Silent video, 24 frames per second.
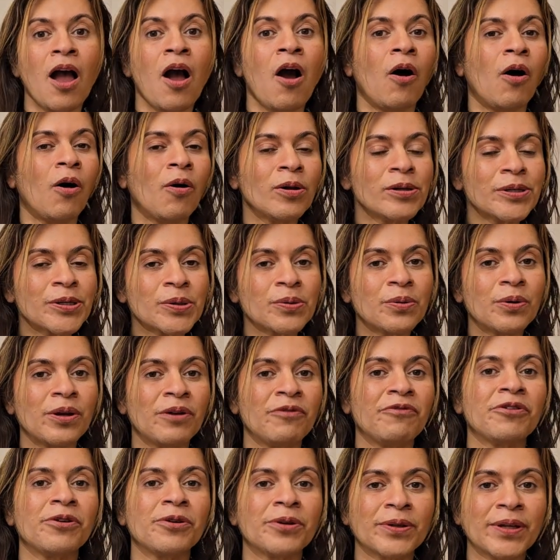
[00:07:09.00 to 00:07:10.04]
Also,
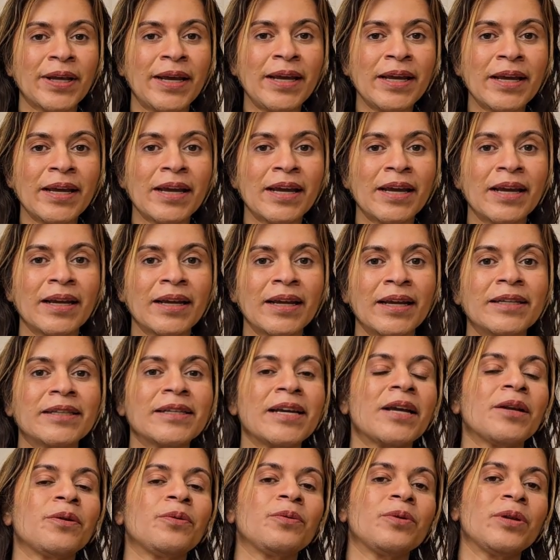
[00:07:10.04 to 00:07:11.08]
if you're thinking it
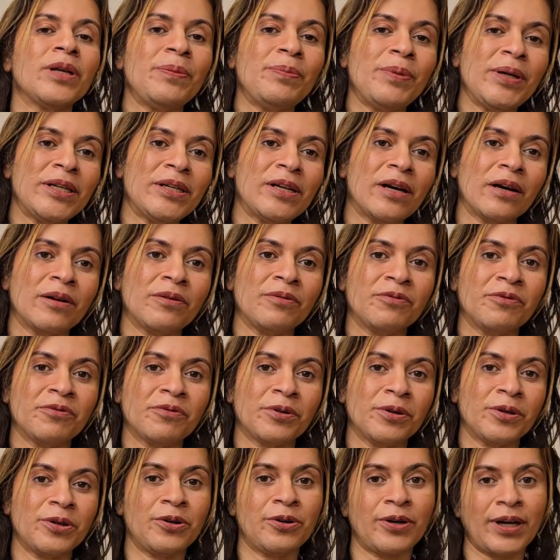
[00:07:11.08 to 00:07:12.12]
can only be done
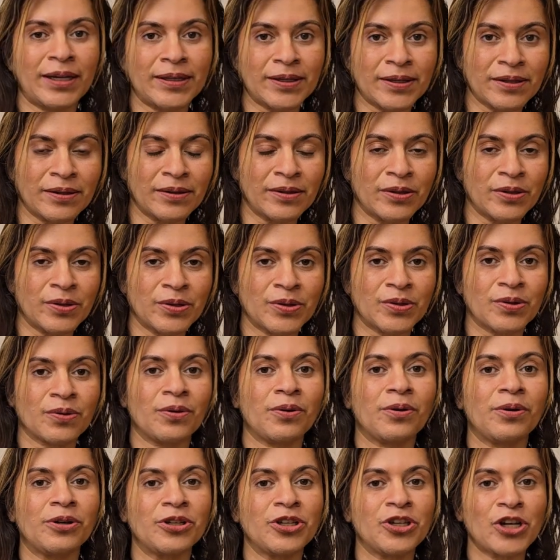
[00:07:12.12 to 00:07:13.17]
for dresses
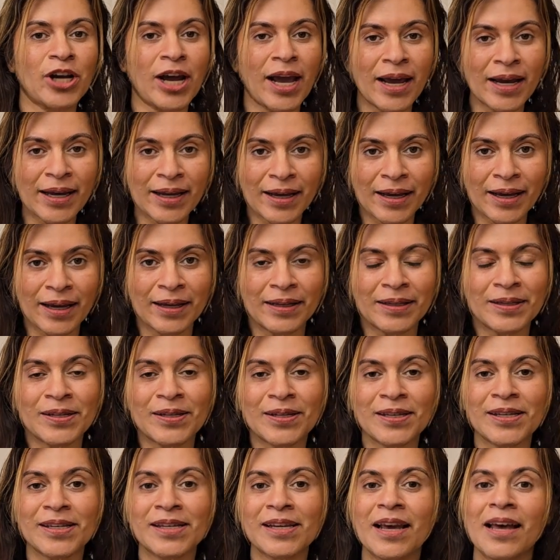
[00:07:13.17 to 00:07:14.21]
or
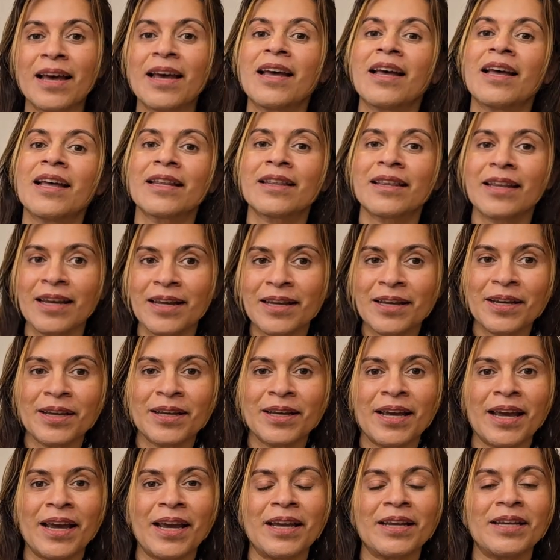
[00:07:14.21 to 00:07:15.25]
jackets, think
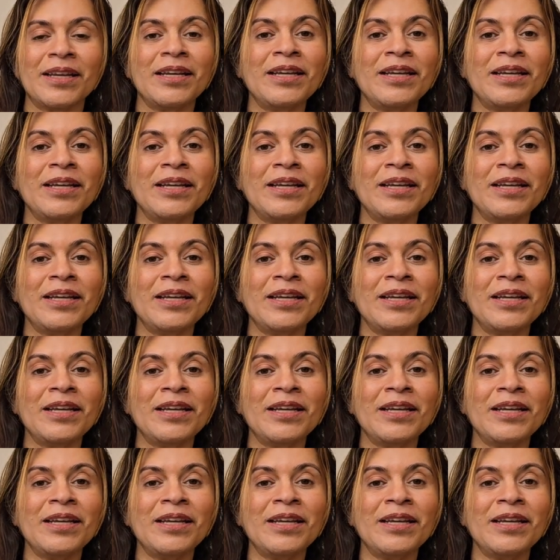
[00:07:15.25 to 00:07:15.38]
again.